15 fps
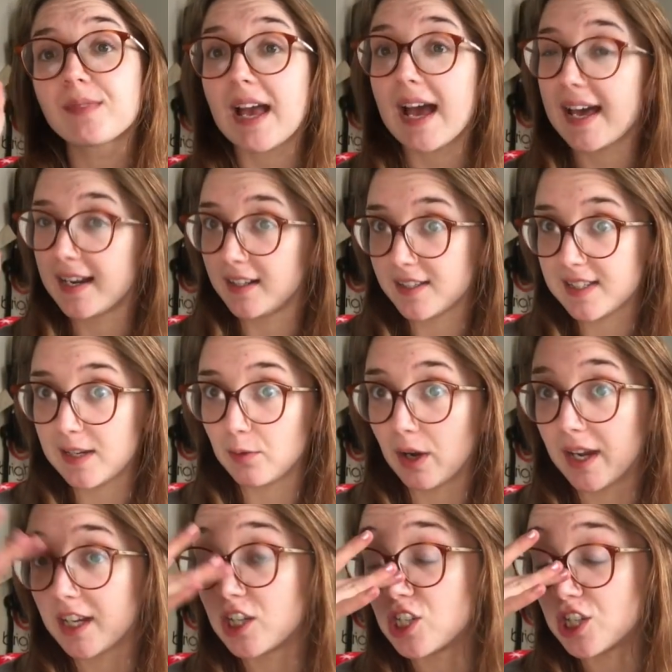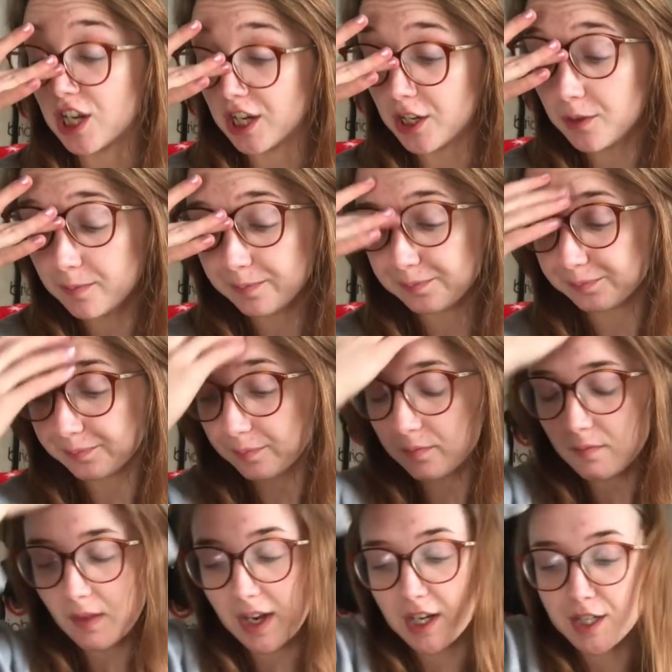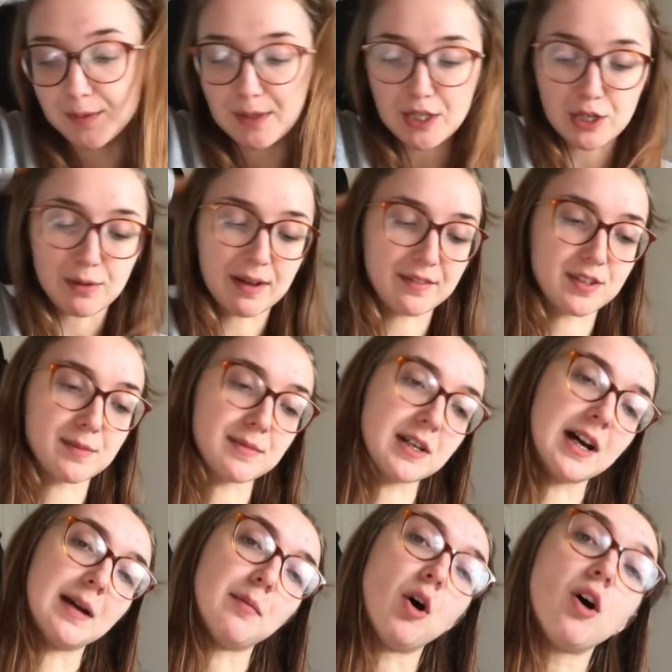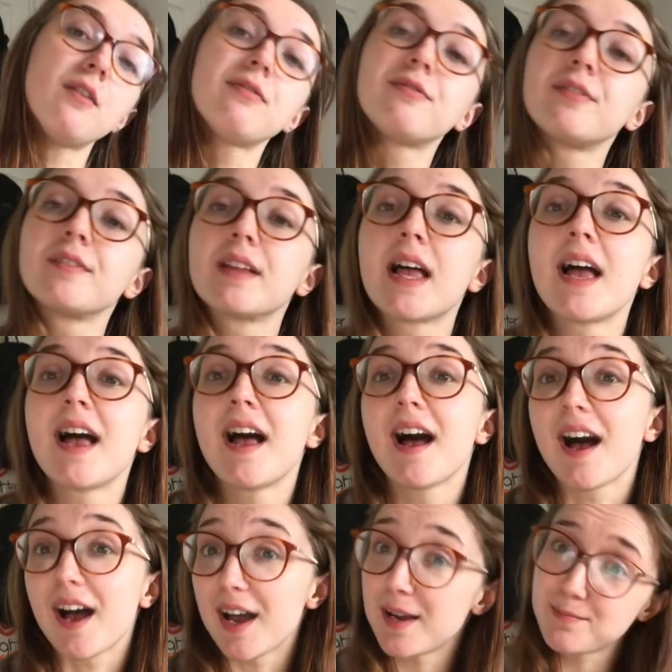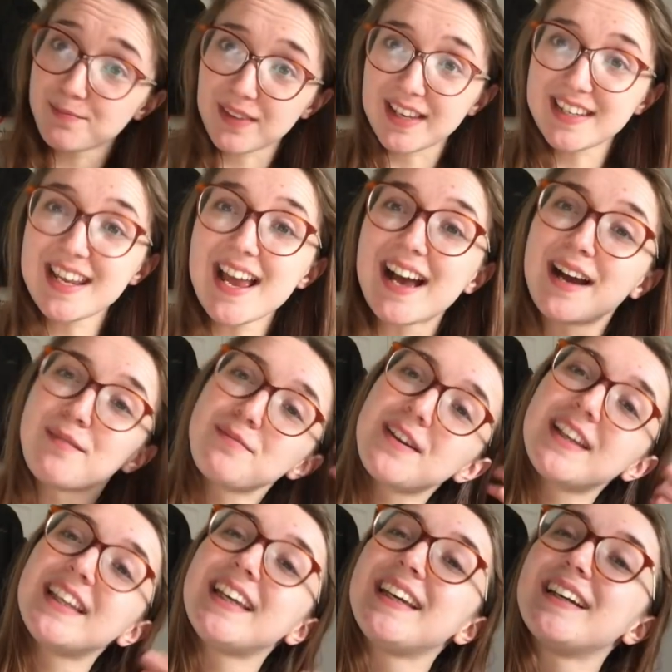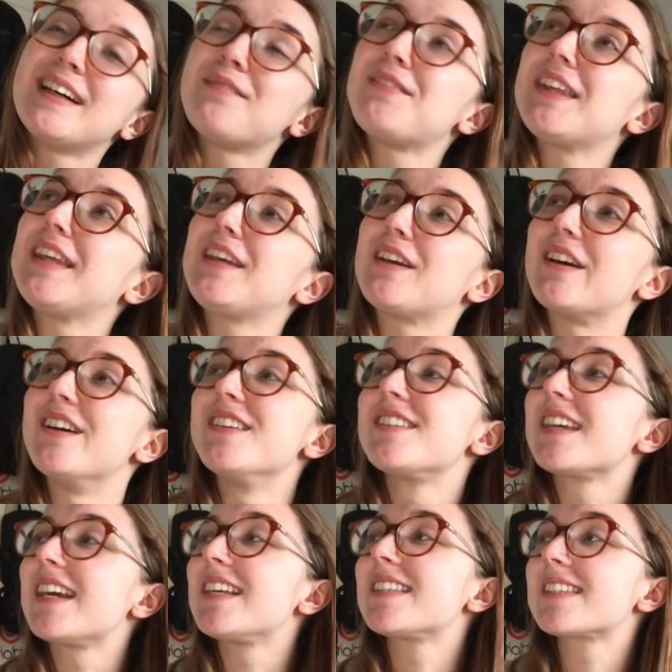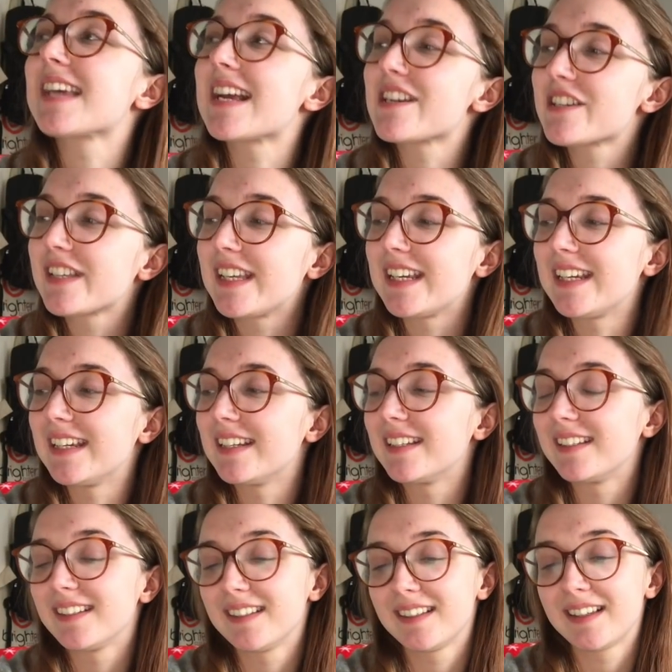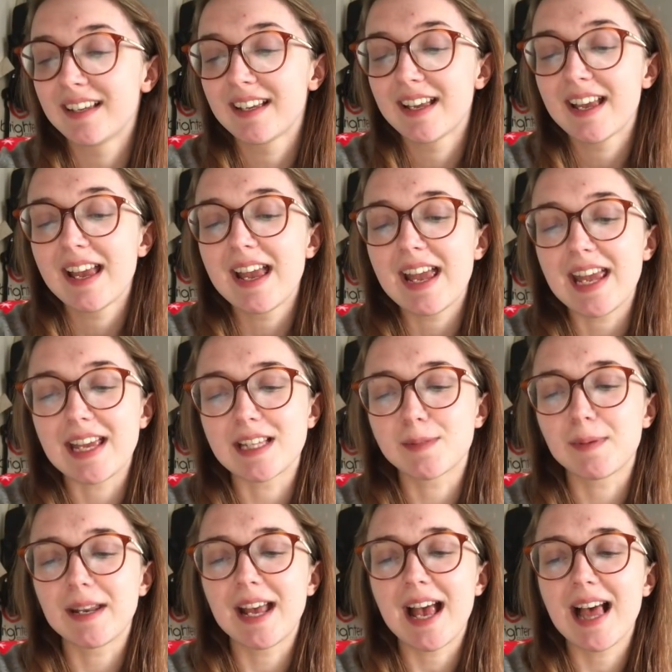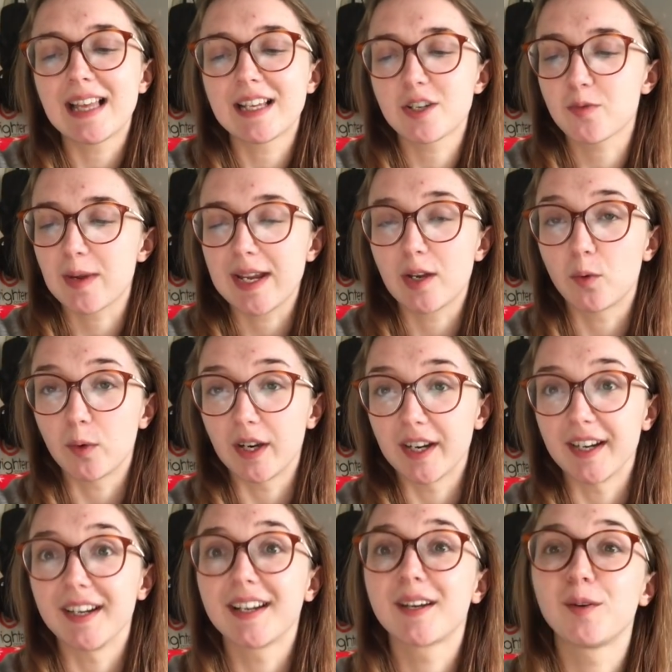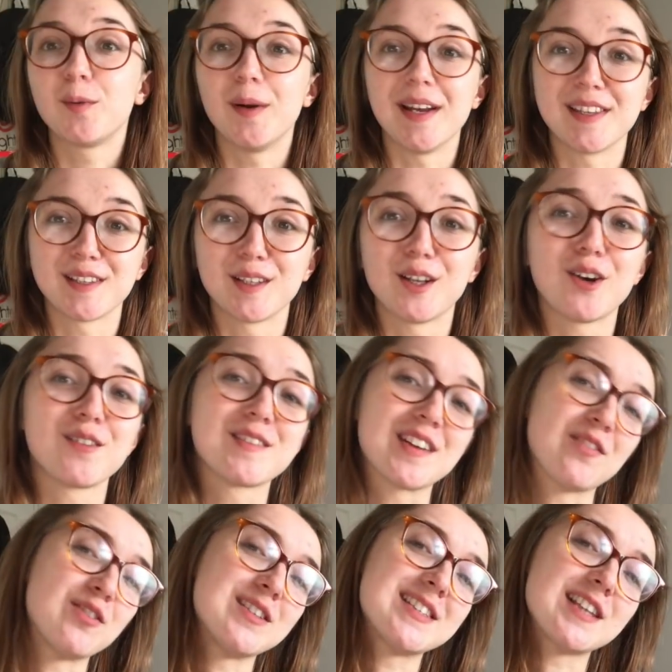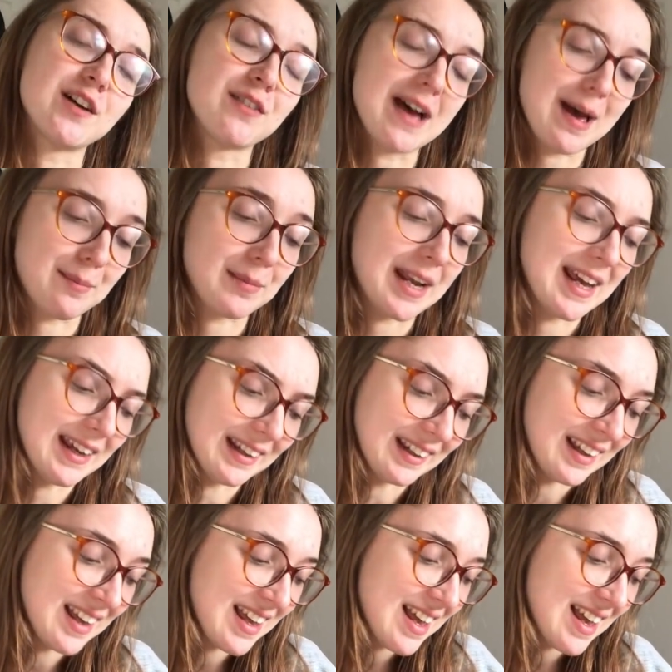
and I'll see what I can do because we do have some time off. Um, and yeah, I'm feeling, I'm feeling good. It's actually, it's been a hellish week at work with a lot of different stuff happening.